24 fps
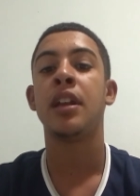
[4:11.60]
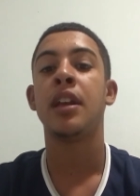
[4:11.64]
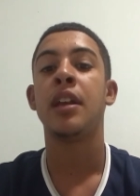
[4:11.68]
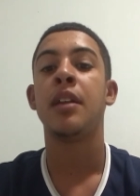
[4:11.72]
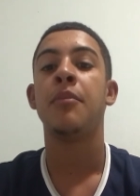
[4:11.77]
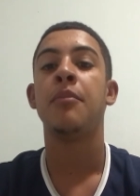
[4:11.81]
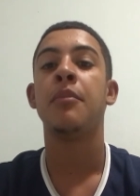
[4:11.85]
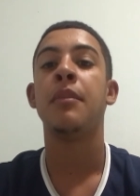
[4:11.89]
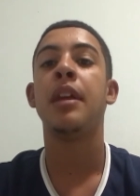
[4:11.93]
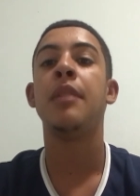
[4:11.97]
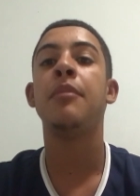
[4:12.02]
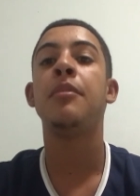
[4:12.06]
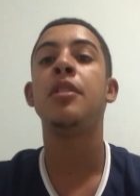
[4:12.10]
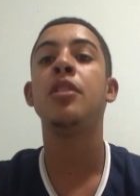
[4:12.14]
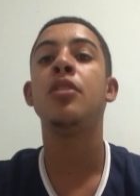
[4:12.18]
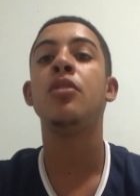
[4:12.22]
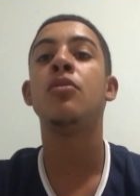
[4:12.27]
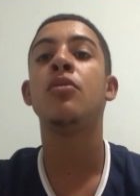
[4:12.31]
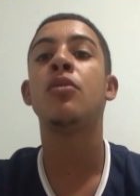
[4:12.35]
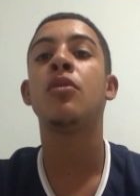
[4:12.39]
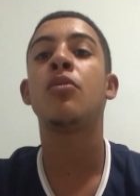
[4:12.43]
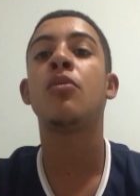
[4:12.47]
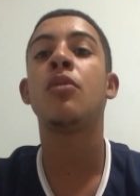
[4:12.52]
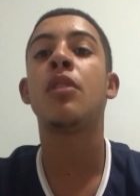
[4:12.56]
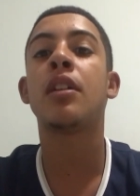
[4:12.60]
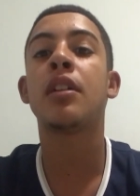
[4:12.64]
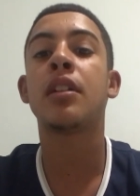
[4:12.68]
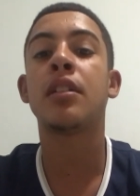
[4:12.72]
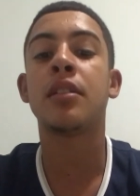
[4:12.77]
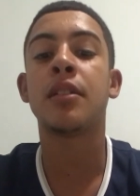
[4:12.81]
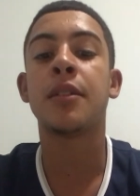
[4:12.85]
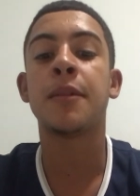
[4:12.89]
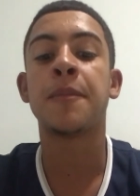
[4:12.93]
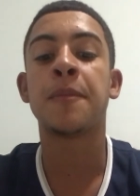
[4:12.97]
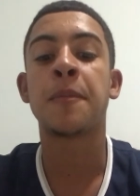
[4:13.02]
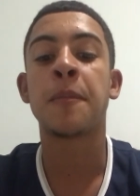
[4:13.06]
Maybe you would want
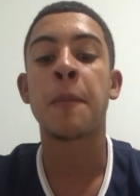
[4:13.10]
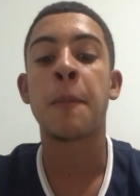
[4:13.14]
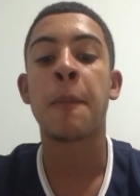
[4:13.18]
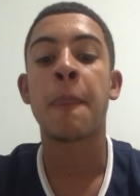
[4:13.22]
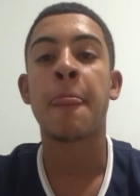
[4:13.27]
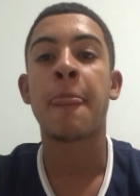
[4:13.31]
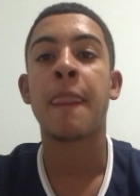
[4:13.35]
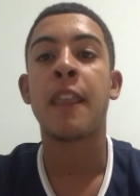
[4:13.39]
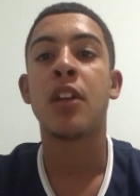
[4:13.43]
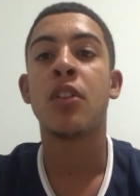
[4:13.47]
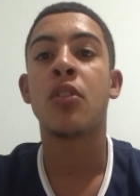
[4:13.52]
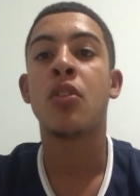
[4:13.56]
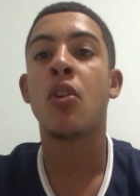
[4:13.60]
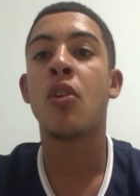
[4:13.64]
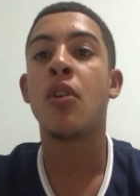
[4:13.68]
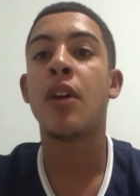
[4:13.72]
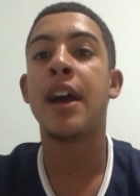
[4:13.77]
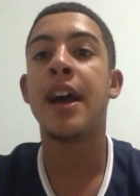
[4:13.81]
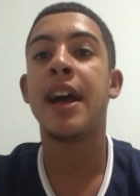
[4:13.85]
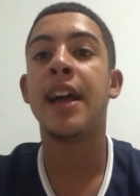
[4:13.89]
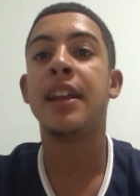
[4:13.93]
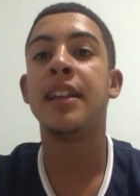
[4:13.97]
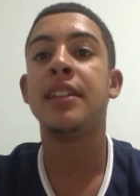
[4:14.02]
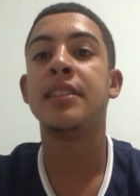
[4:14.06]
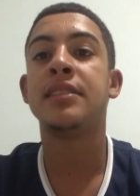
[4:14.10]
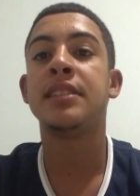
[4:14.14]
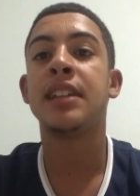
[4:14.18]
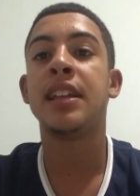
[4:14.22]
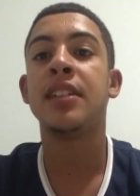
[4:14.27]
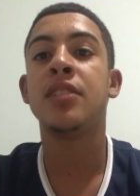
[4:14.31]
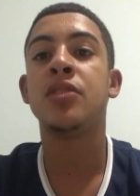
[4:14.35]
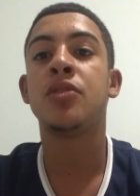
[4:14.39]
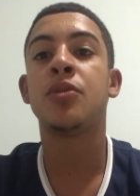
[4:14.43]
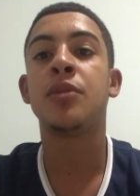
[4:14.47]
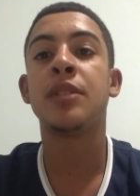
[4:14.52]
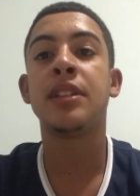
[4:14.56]
to go ahead and
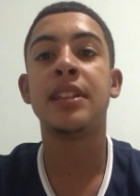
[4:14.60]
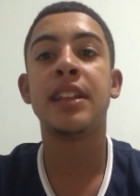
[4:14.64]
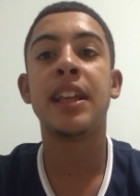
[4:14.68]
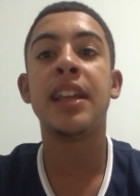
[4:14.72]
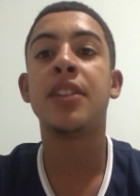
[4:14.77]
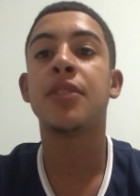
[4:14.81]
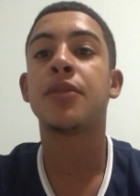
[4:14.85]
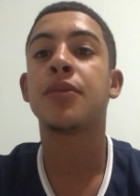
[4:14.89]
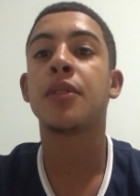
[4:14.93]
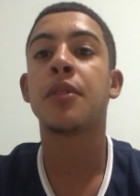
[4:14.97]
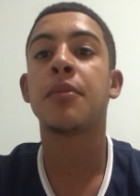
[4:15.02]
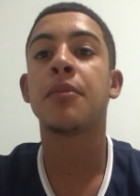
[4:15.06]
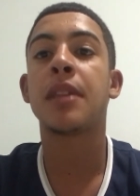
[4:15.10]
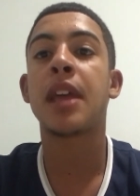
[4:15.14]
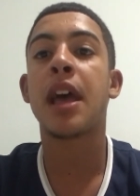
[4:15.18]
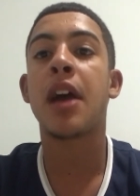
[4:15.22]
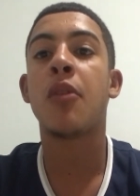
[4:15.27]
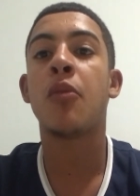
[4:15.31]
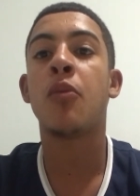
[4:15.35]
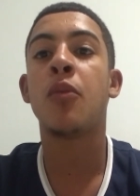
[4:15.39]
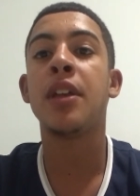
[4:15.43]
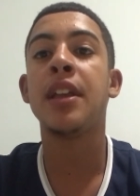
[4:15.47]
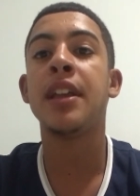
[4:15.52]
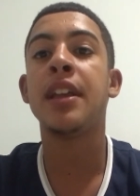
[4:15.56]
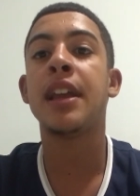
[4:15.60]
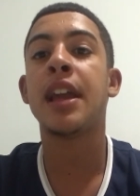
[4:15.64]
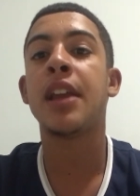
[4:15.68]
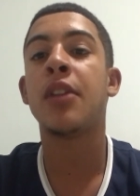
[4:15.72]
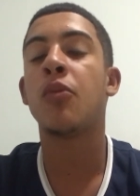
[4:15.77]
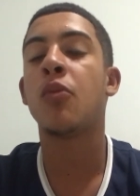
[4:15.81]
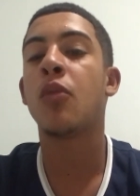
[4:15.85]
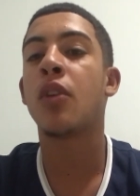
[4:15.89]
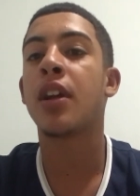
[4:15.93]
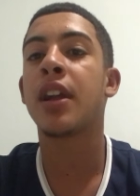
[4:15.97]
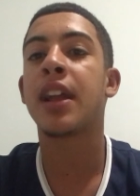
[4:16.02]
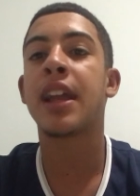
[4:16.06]
take 3 days from that week
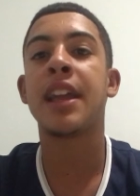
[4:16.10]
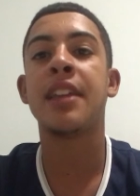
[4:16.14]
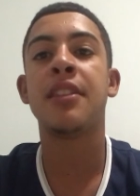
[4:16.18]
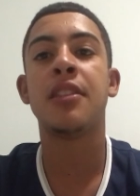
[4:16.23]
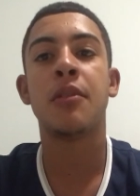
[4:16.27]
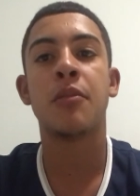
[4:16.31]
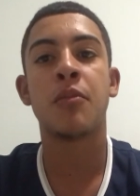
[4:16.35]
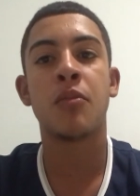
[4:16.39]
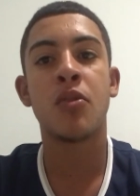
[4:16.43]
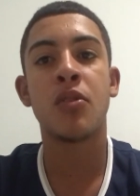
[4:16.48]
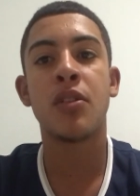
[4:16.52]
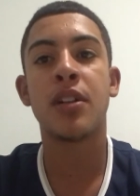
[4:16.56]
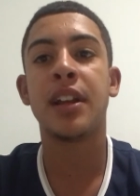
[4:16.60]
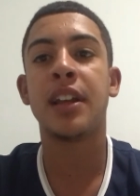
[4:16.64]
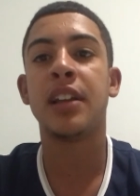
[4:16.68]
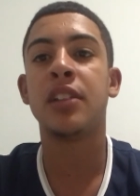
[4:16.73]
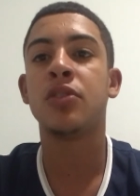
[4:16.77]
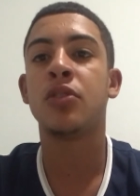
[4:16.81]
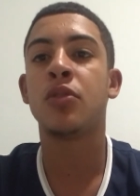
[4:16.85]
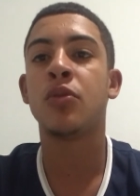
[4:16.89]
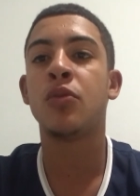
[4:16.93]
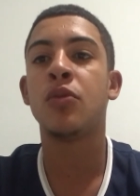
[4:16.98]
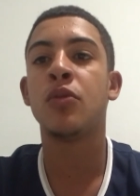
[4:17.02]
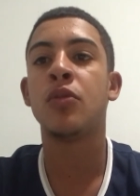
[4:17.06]
and work in the morning.